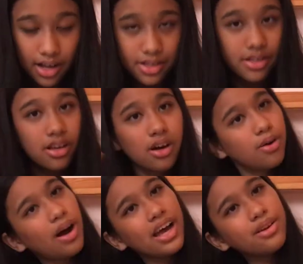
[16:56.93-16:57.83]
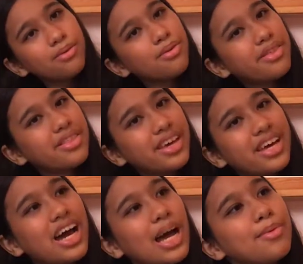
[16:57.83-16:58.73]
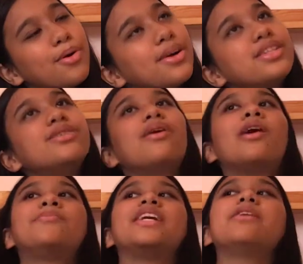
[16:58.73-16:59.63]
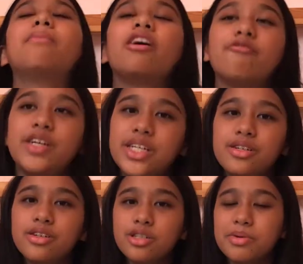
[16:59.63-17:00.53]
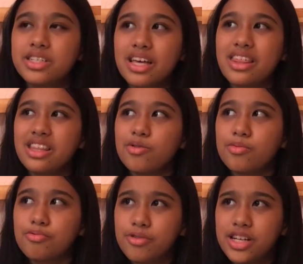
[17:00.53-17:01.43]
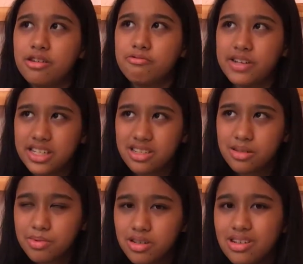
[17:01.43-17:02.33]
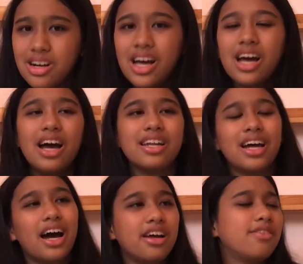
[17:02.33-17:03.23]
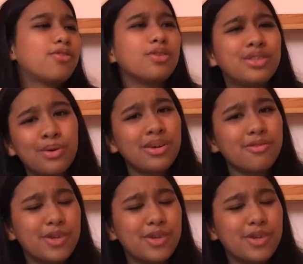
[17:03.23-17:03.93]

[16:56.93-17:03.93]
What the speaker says: So I don't think I'm going to update my reading goals because I think they were pretty reasonable, and I of course don't want to